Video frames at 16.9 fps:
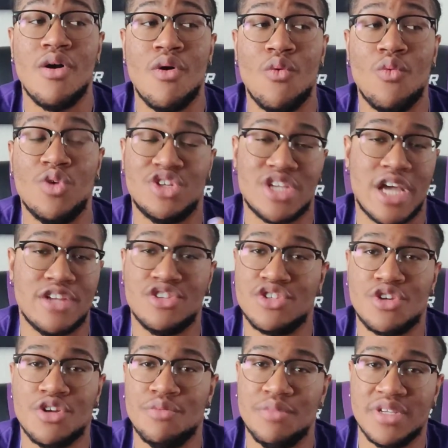which I
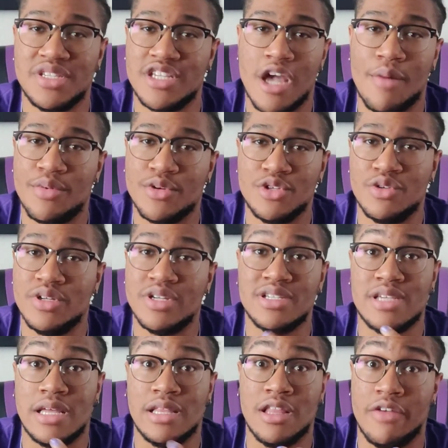just couldn't miss the opportunity
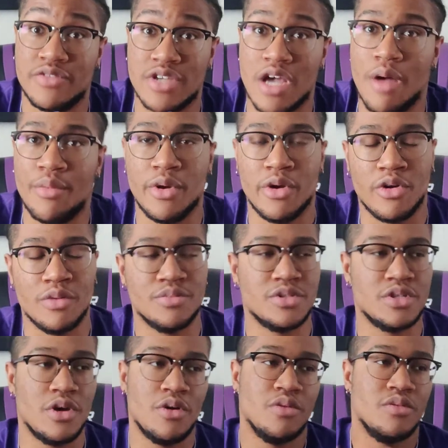because I love Scott Pilgrim.
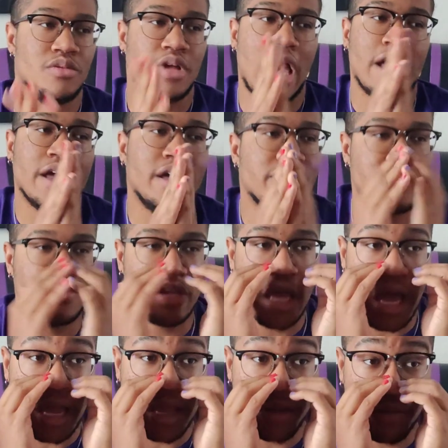So I guess
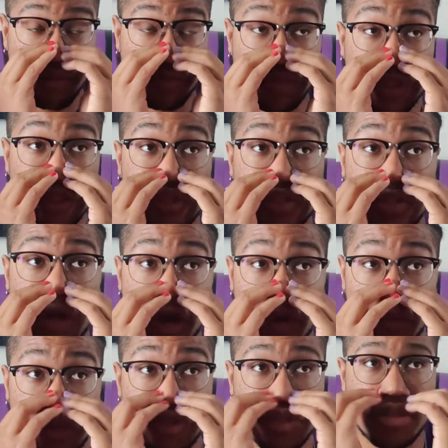I can
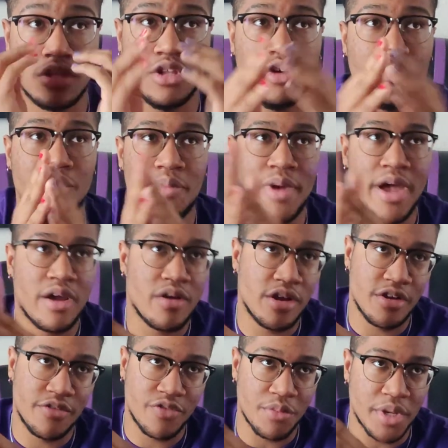start with just a little bit of
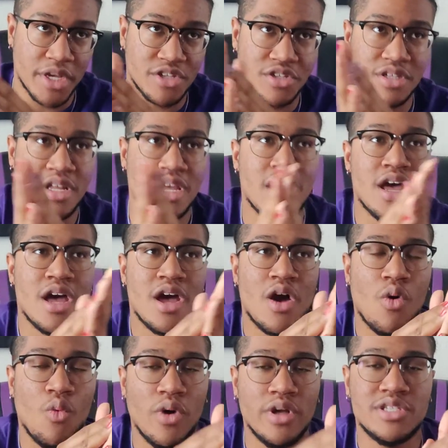background information.
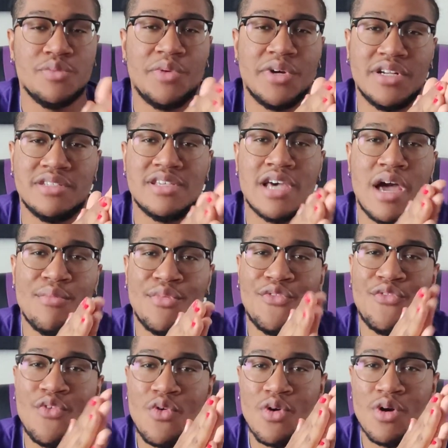Once upon a time,
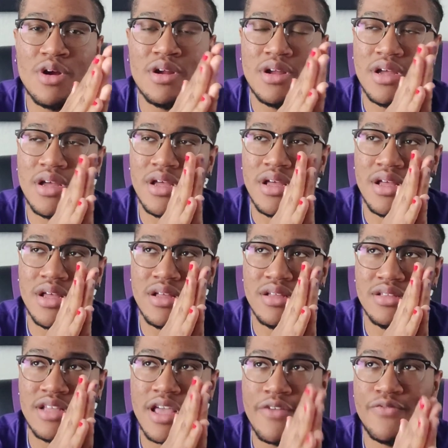before
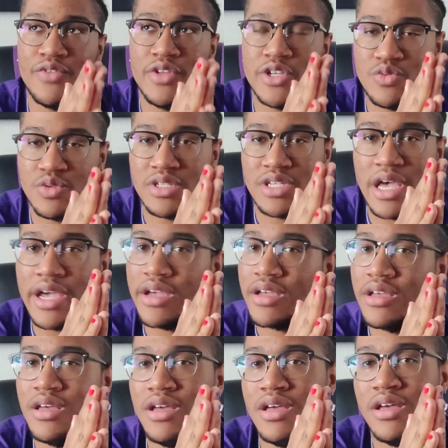Netflix was
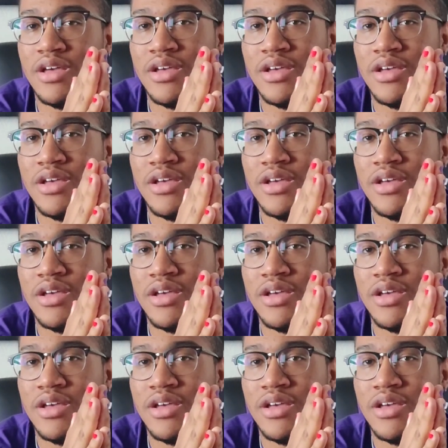like